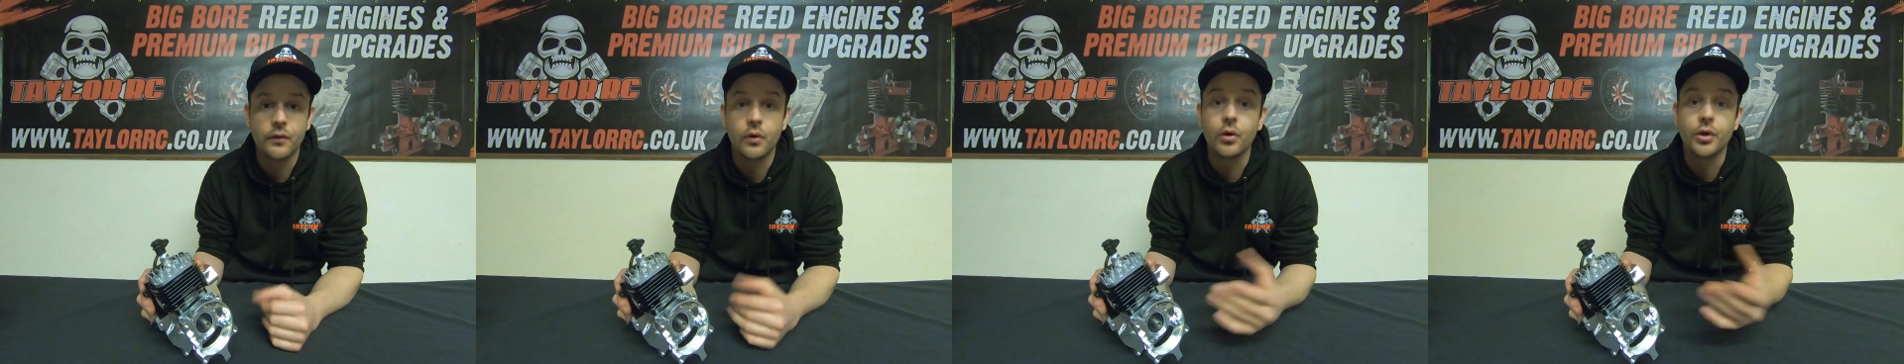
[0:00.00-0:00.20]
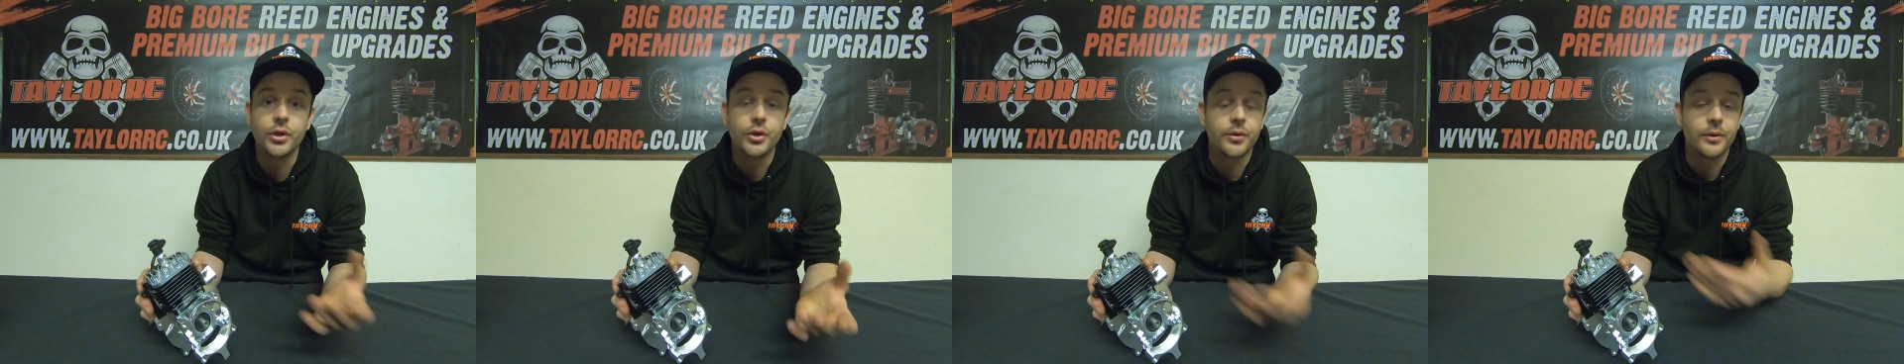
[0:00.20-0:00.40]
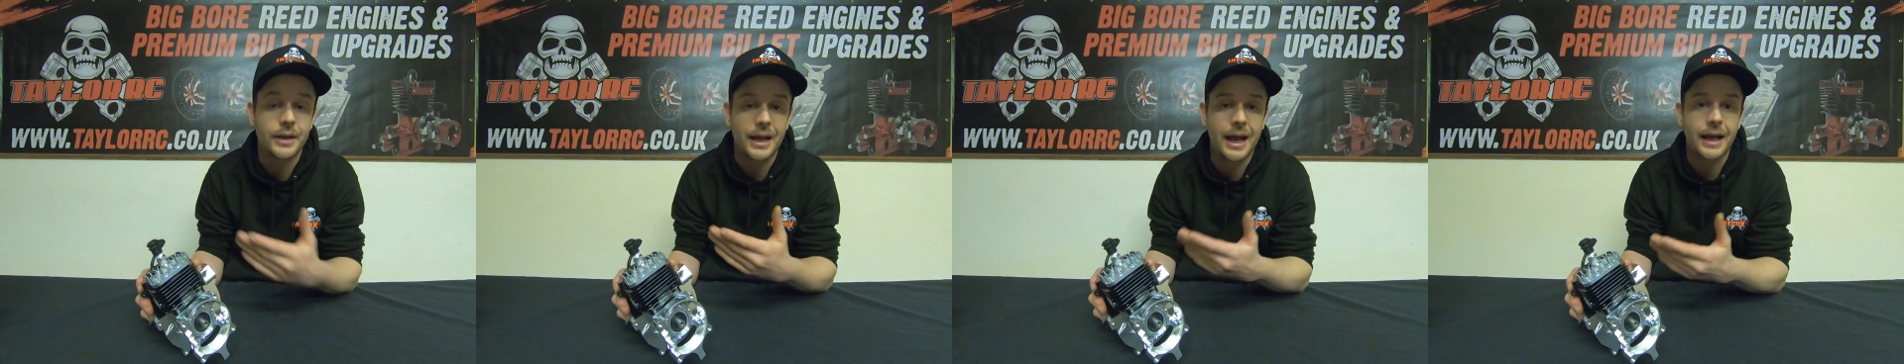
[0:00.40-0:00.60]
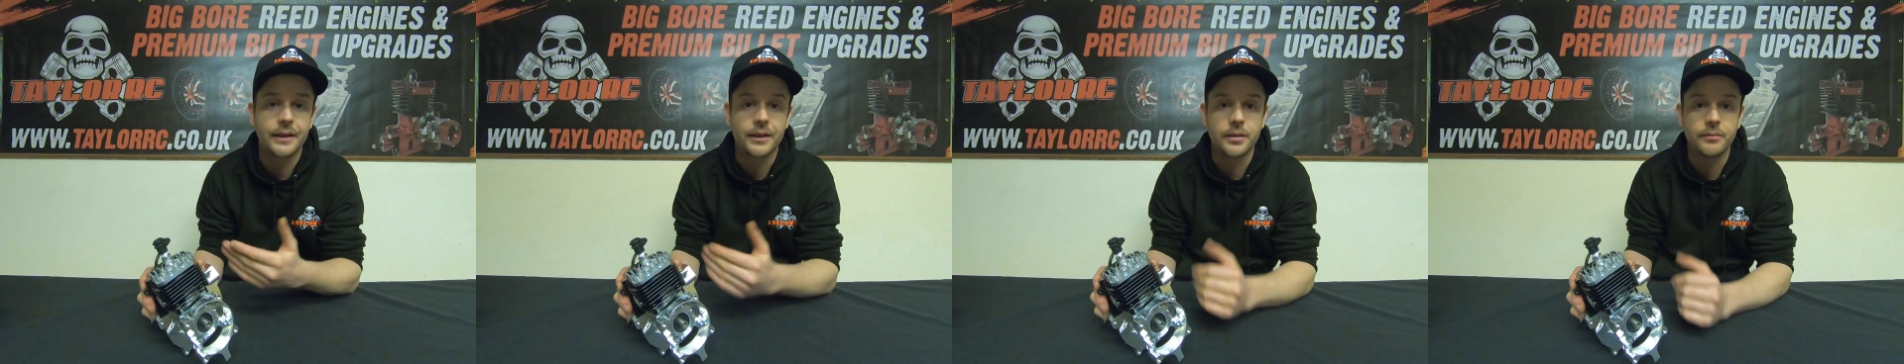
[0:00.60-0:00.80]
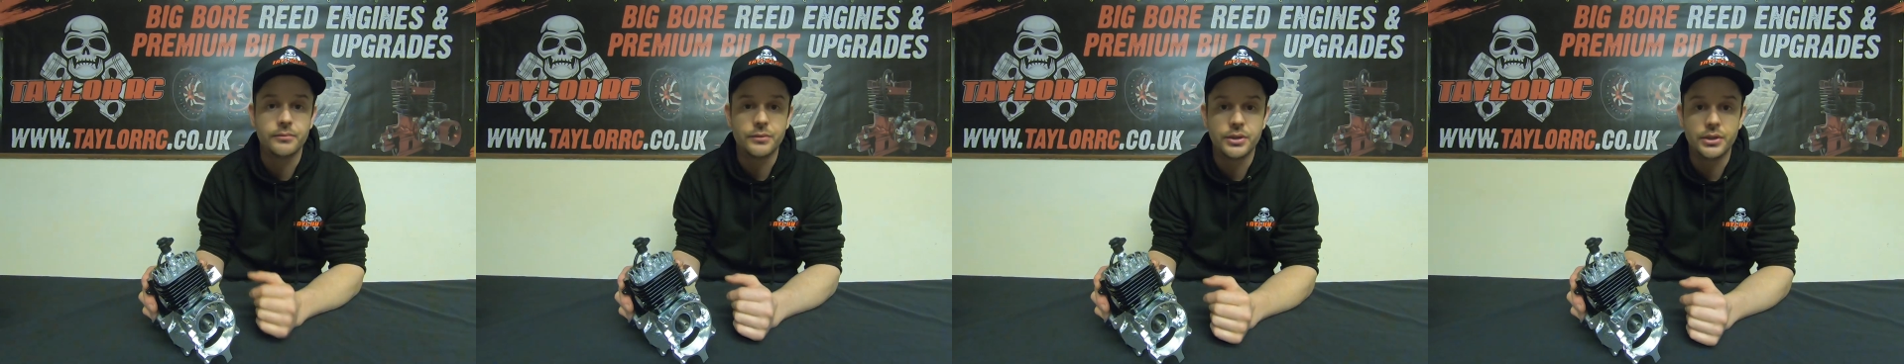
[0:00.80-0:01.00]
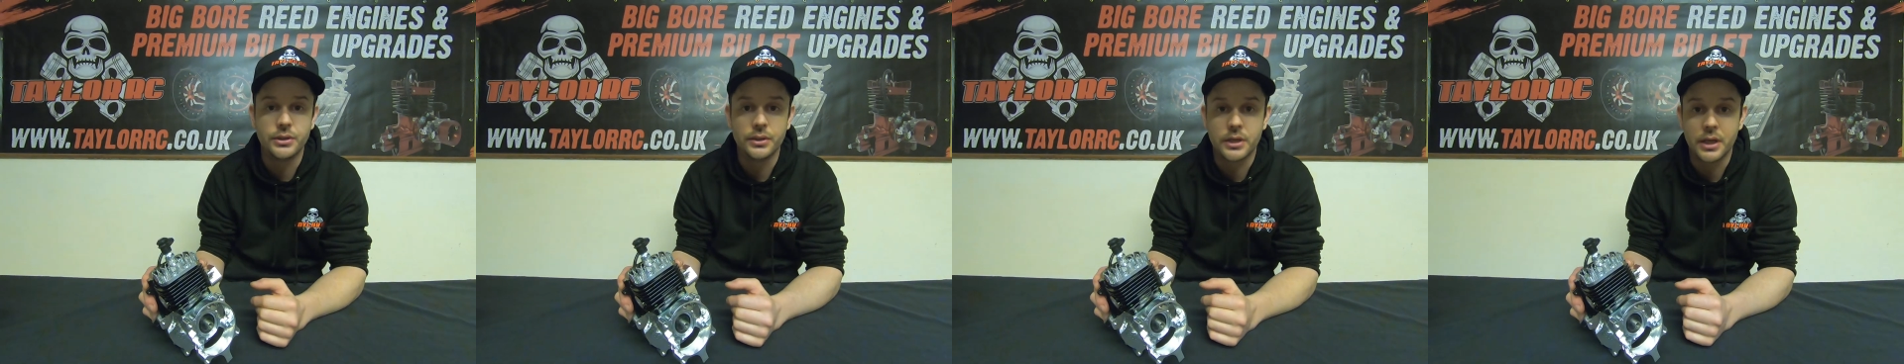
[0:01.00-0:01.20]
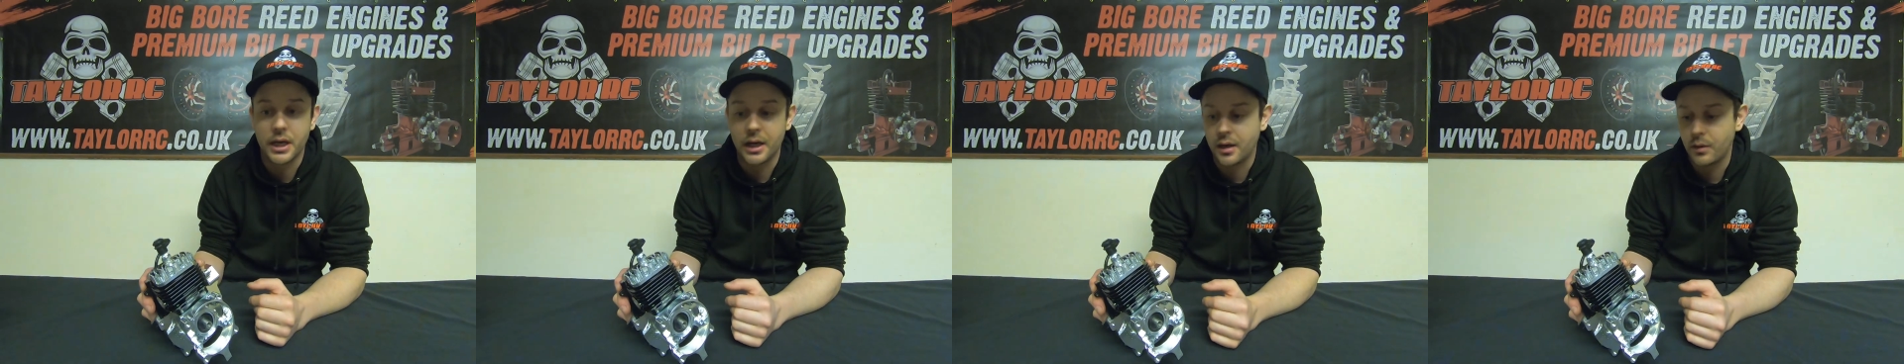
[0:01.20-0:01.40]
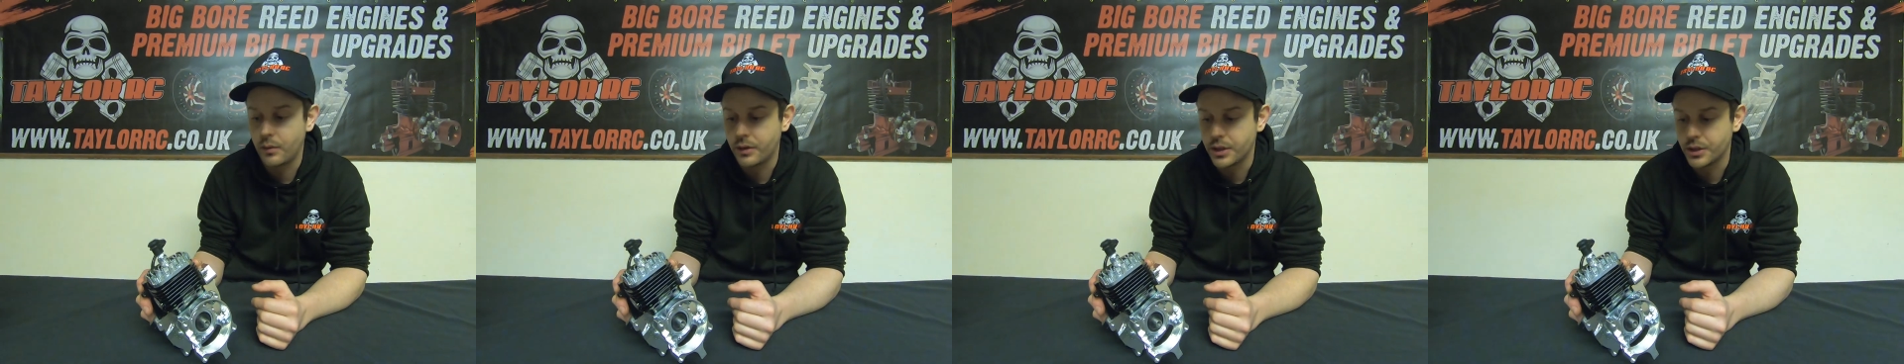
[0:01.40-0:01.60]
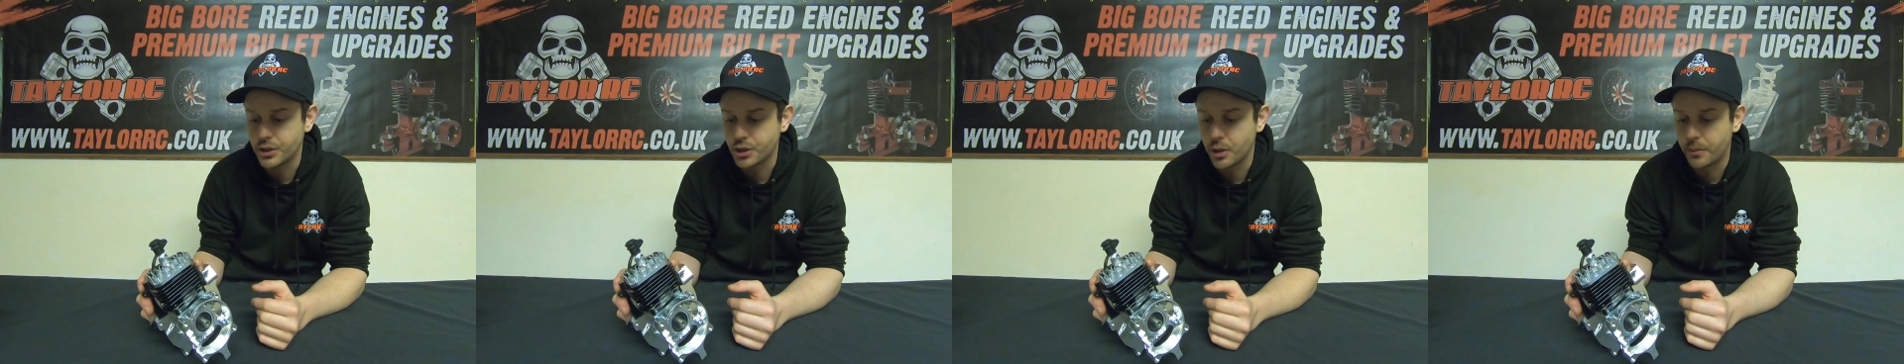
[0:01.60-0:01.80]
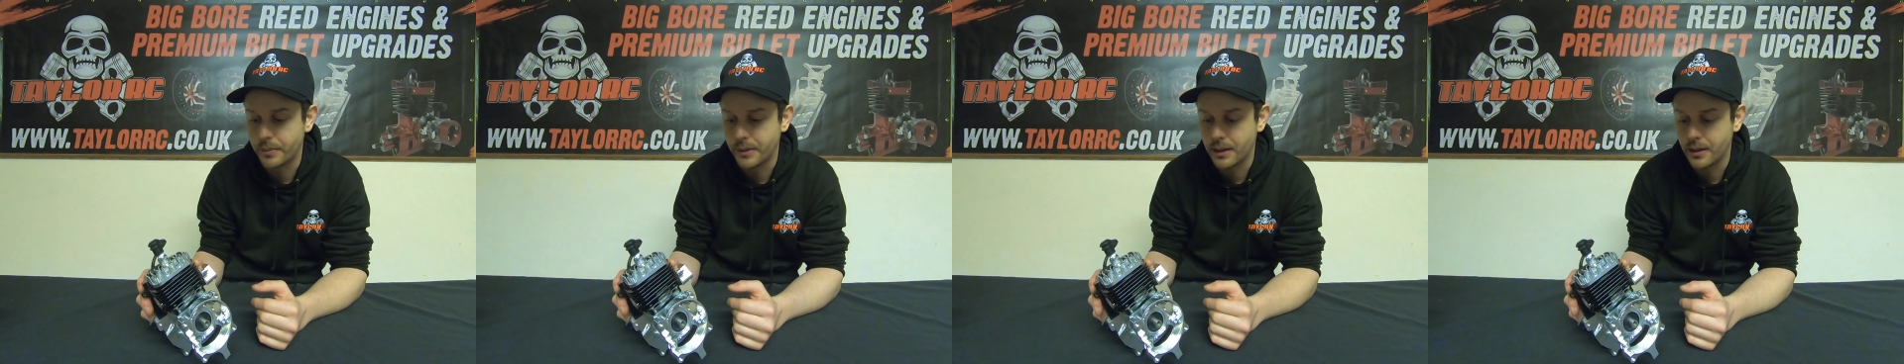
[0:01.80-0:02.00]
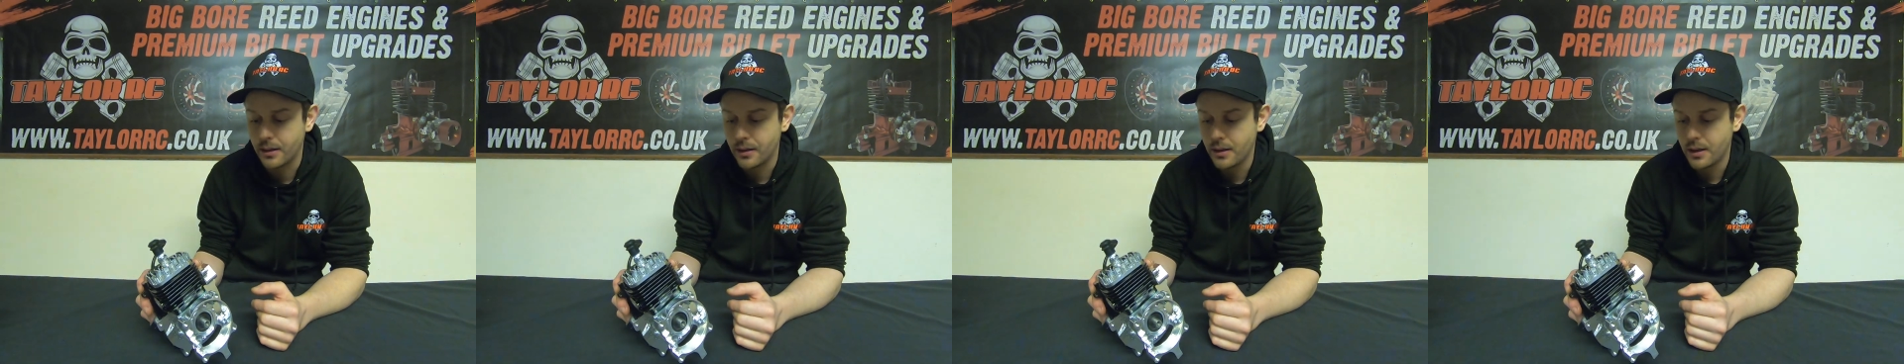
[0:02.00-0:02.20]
or you can add them to your cart when you're shopping.